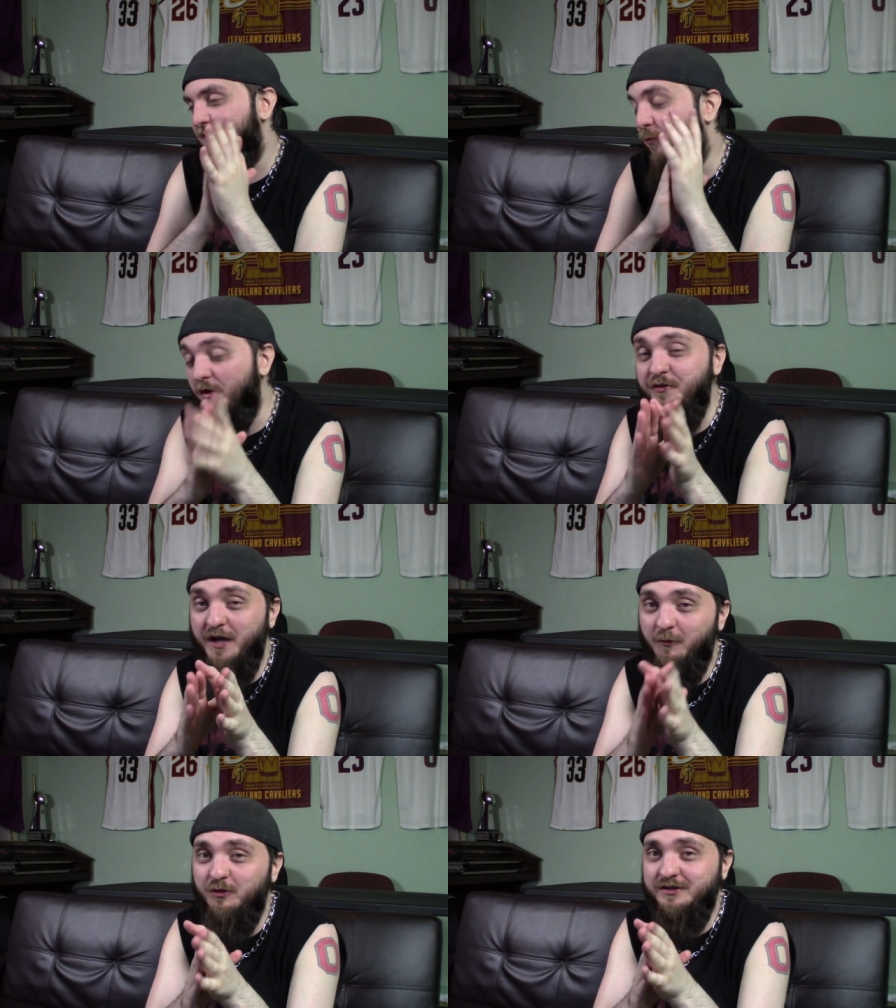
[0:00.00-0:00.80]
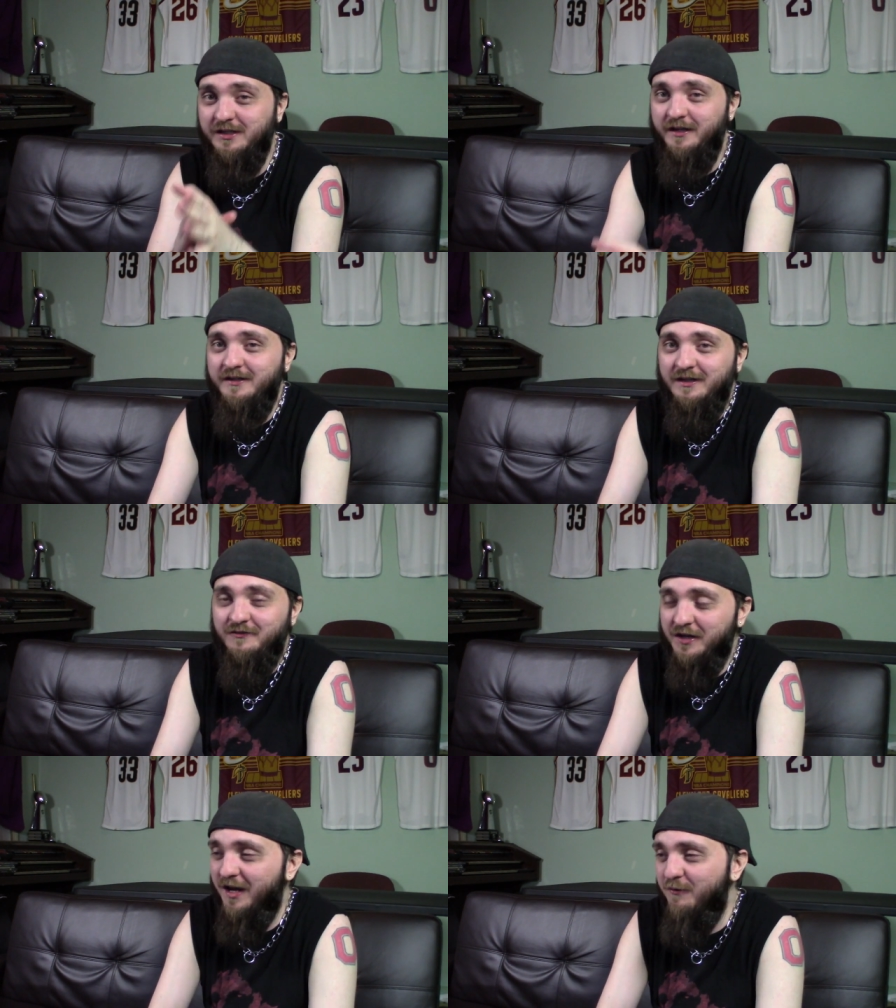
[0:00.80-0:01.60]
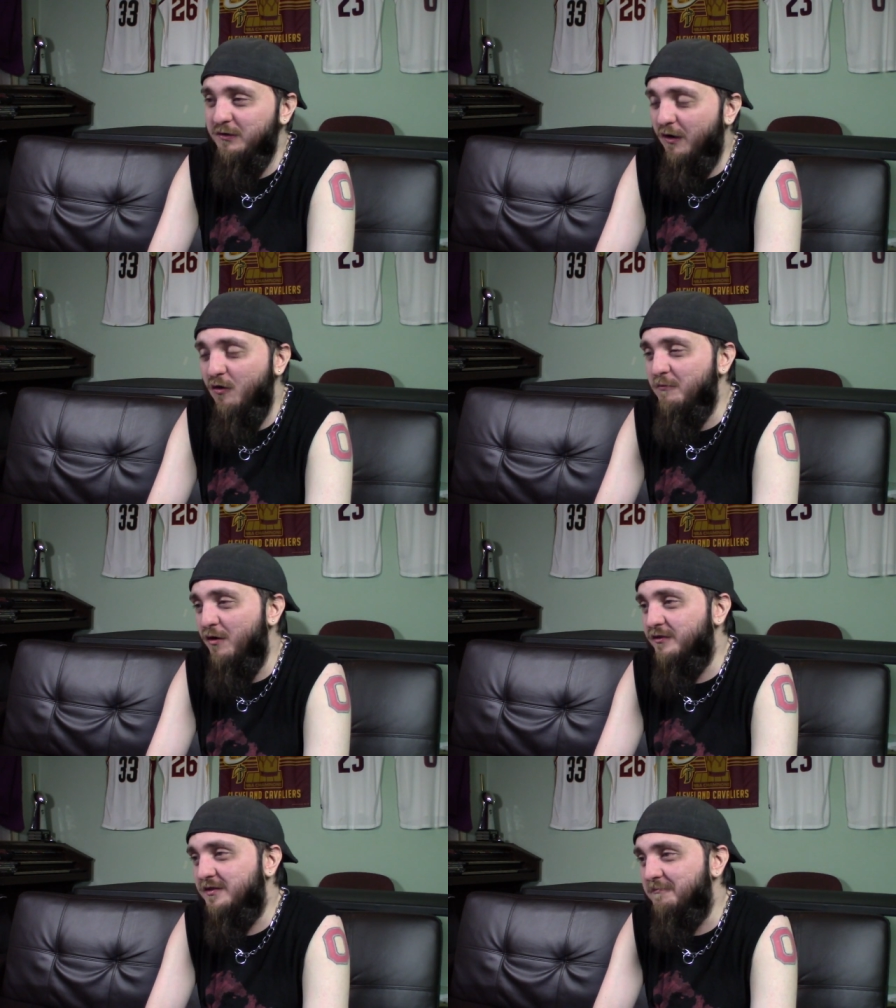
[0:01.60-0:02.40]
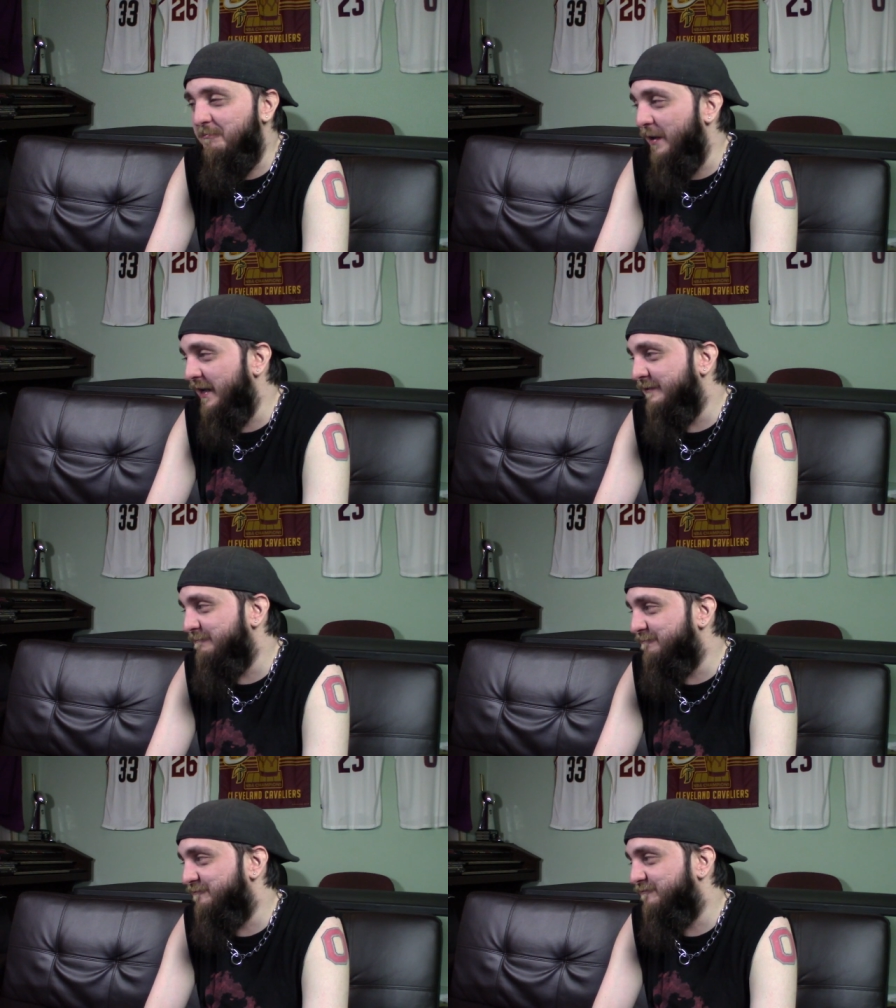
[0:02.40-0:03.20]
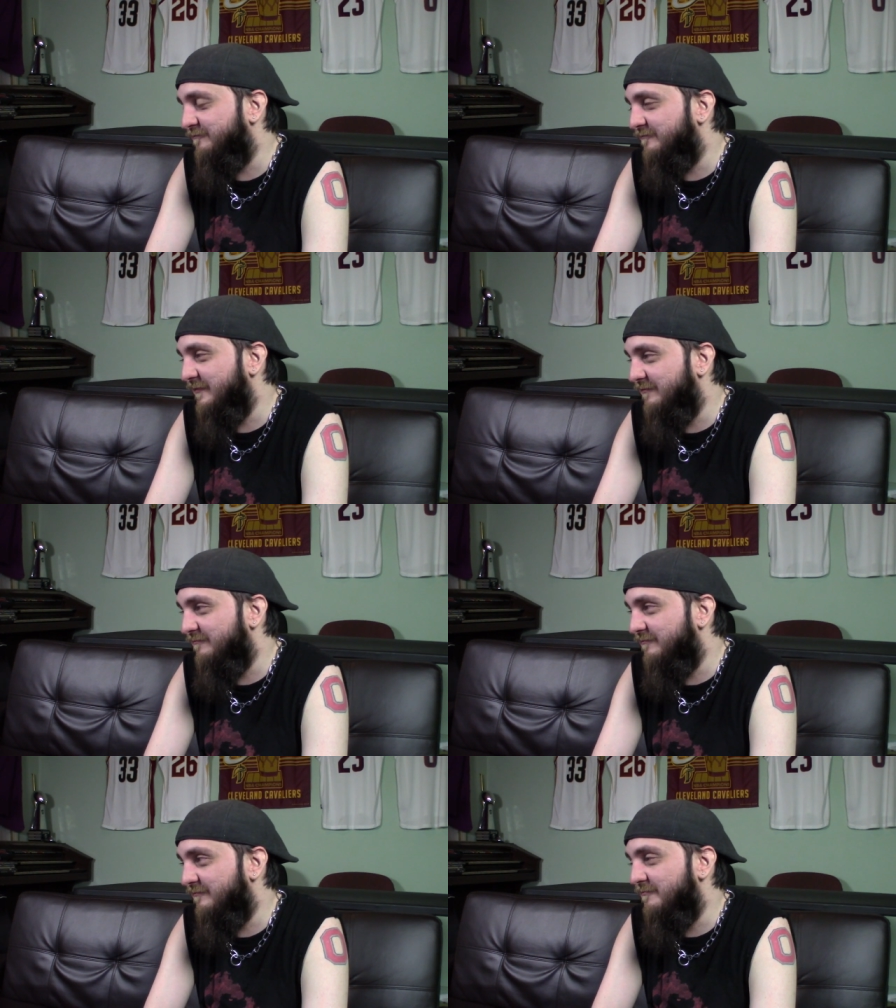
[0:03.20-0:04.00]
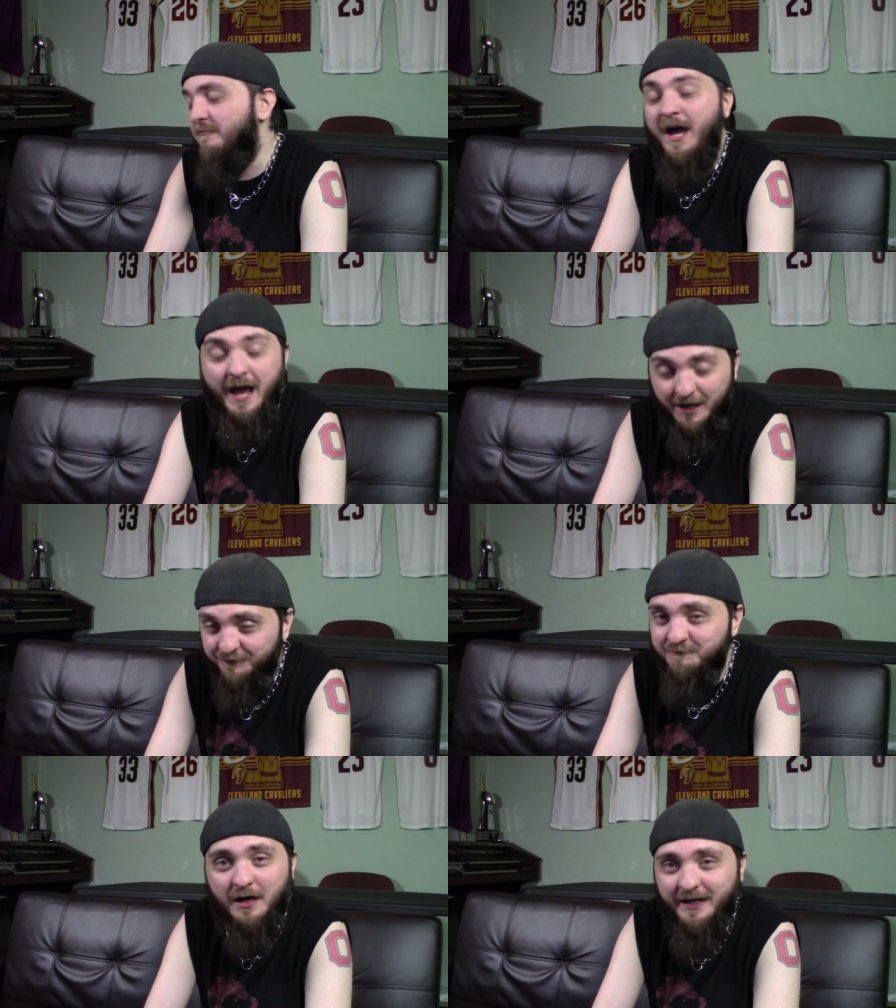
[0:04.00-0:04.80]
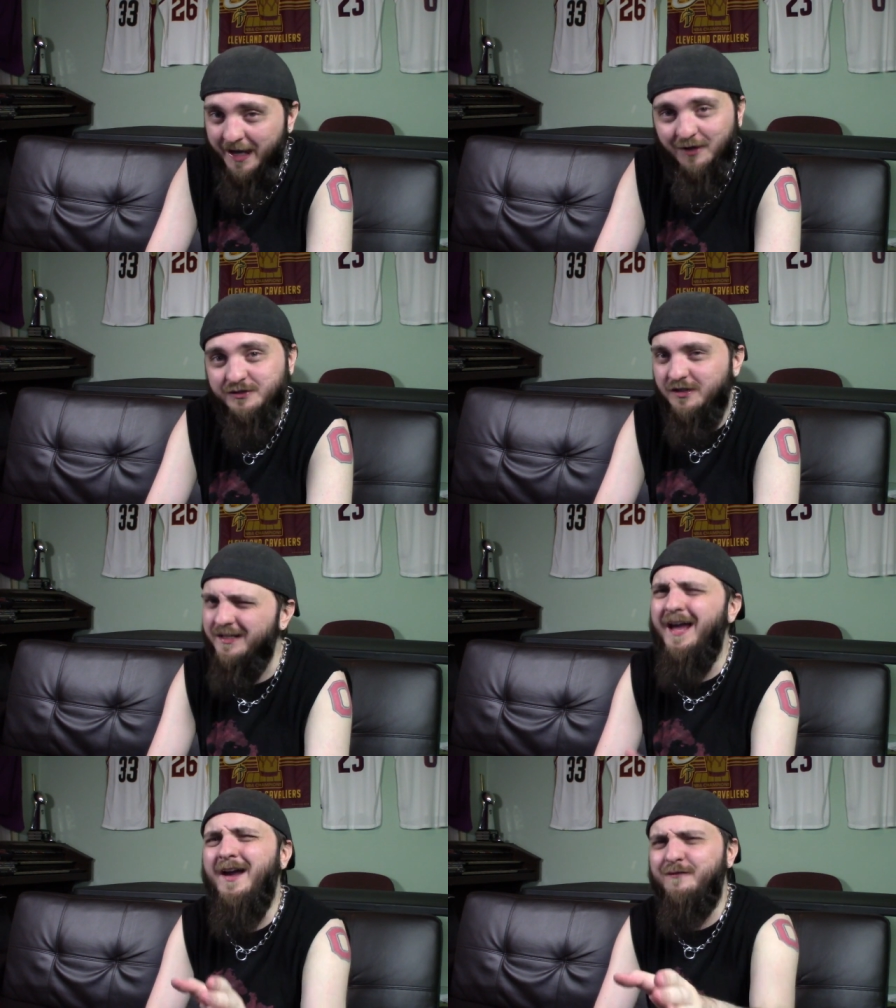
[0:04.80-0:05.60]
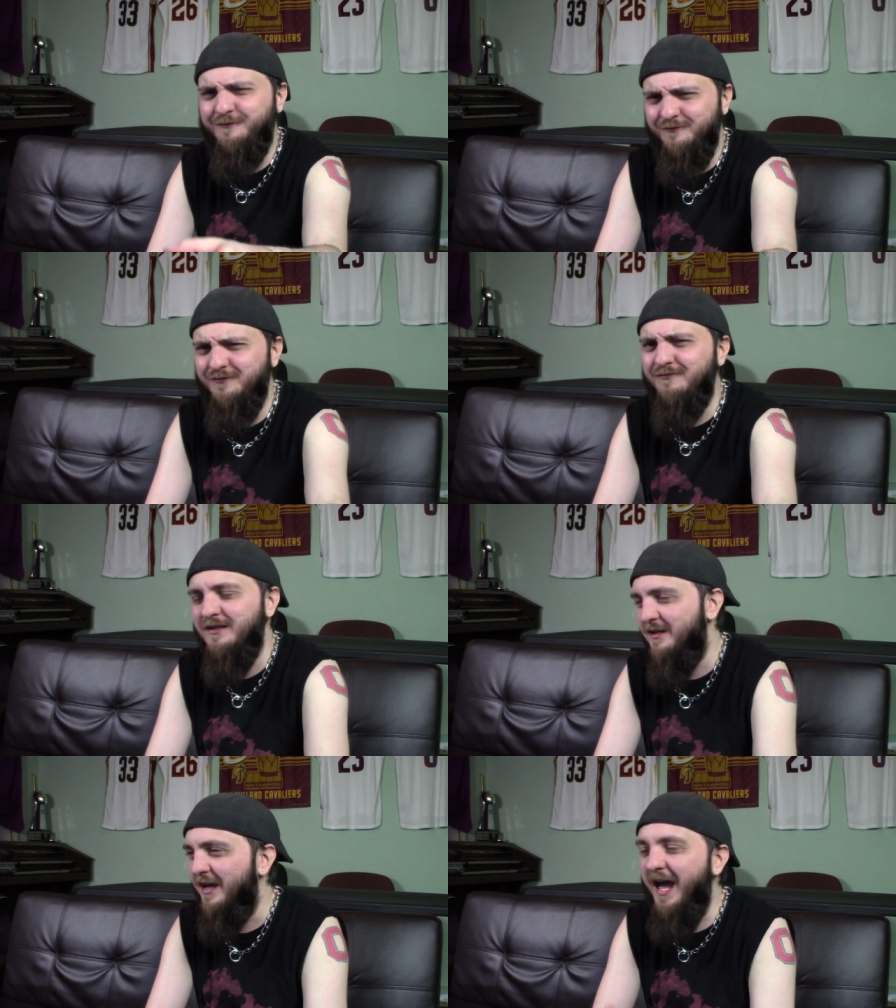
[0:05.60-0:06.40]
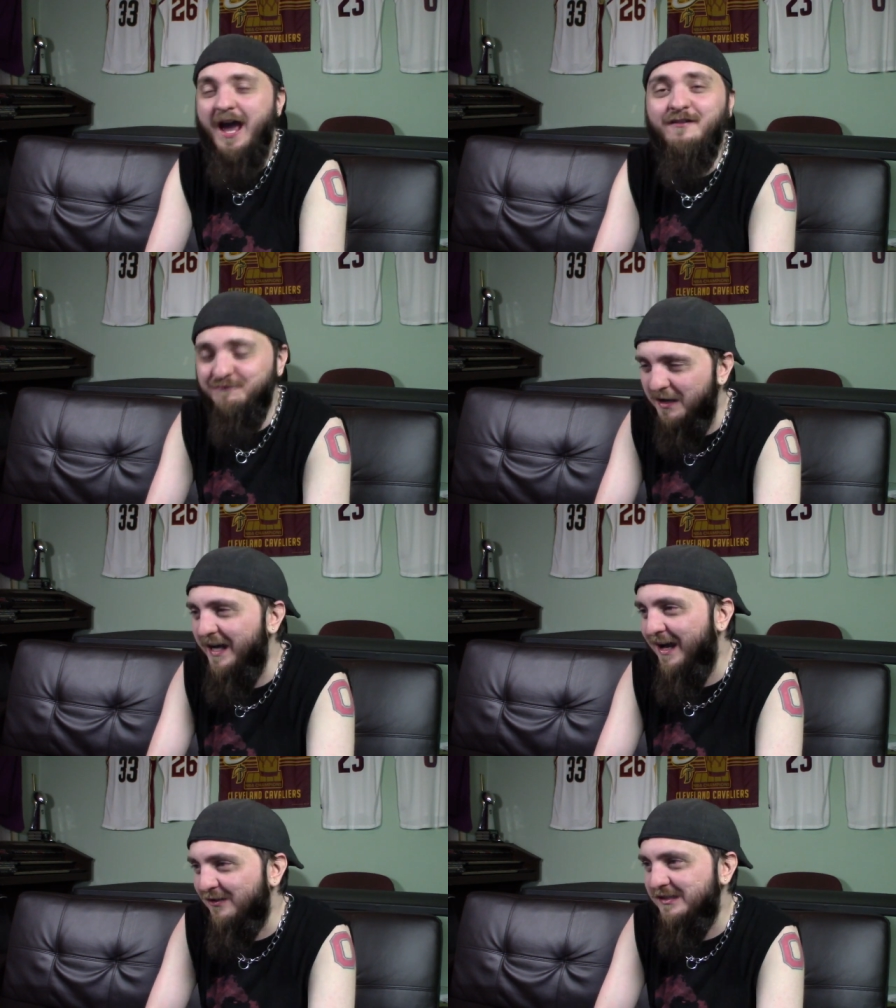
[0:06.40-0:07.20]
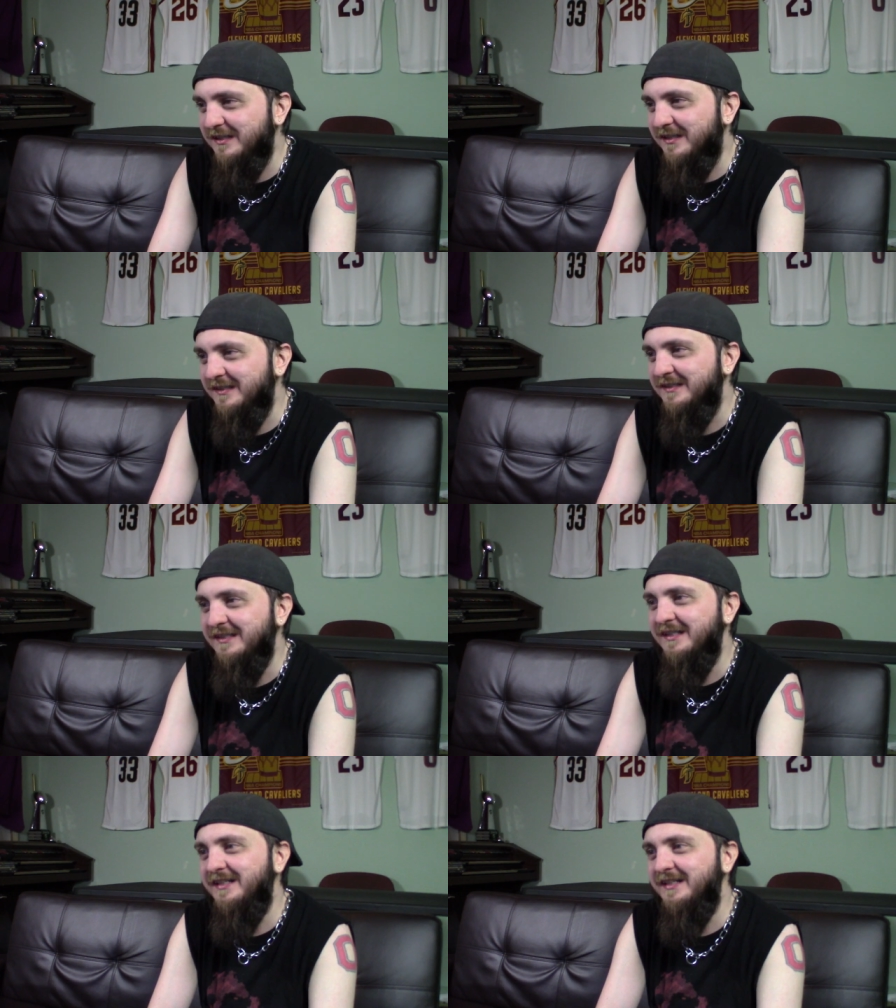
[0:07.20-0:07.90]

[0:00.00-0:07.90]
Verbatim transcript: One thing I will say that I would almost bet half my house on half, half my house on